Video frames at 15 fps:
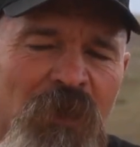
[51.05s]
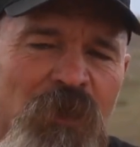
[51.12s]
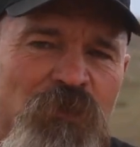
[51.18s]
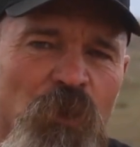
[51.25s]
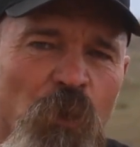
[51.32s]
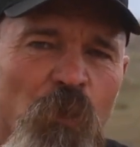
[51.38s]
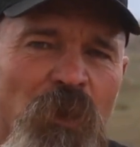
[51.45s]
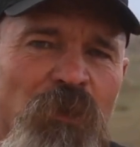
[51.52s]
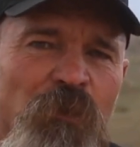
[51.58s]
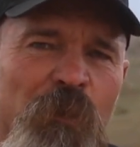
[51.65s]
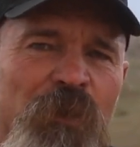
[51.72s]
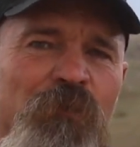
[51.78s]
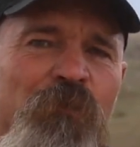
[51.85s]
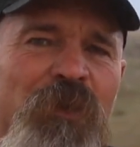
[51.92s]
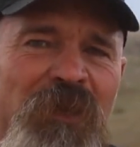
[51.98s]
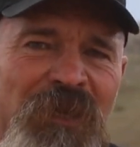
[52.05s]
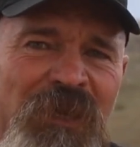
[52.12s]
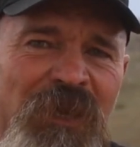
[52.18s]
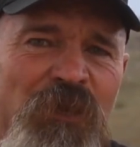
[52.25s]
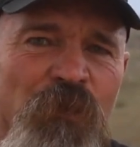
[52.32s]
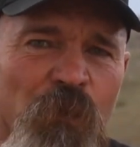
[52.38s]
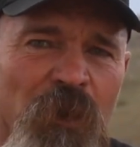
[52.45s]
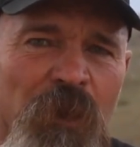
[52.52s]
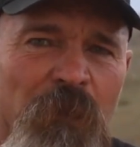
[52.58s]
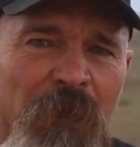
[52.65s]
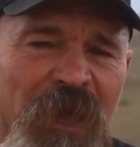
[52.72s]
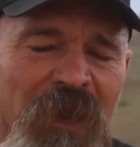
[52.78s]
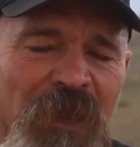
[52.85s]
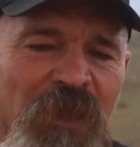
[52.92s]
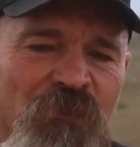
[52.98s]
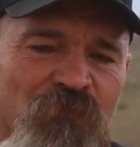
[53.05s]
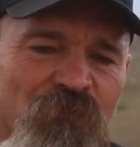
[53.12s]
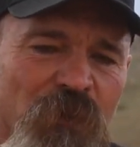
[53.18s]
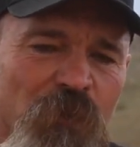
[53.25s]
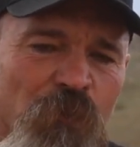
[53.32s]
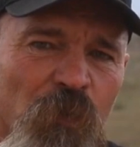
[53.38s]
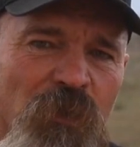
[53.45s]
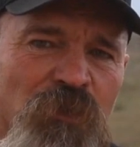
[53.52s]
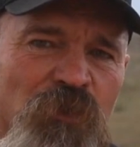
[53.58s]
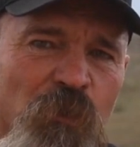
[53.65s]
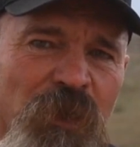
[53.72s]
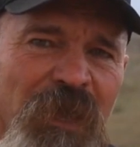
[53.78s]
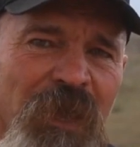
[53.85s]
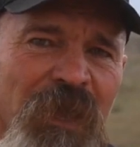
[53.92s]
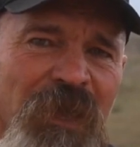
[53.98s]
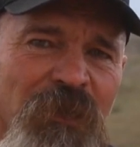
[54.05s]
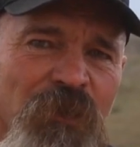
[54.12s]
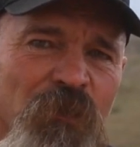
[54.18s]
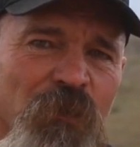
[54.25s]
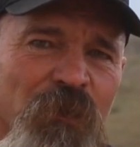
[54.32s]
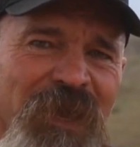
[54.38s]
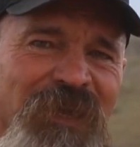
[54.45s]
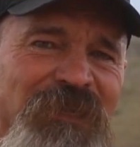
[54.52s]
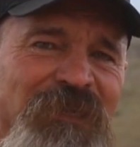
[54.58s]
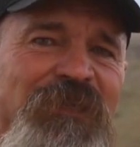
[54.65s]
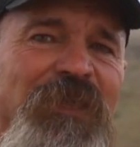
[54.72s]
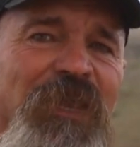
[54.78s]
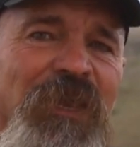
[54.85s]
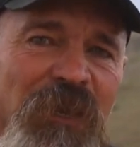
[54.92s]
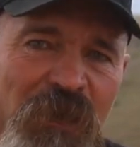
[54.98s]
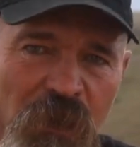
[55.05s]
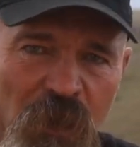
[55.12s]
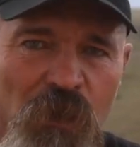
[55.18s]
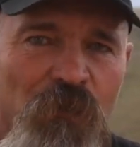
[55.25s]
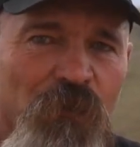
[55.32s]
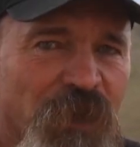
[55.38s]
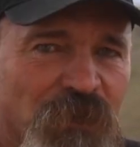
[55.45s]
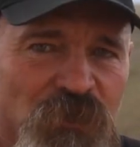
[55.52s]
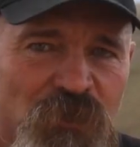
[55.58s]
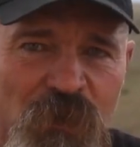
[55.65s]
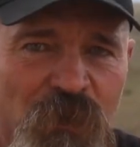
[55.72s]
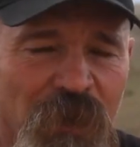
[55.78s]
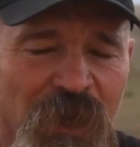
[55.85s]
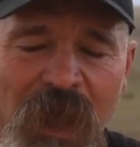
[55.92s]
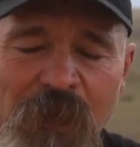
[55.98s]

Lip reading: So when do we really need to worry about it? It's really once we get to extended long range shooting.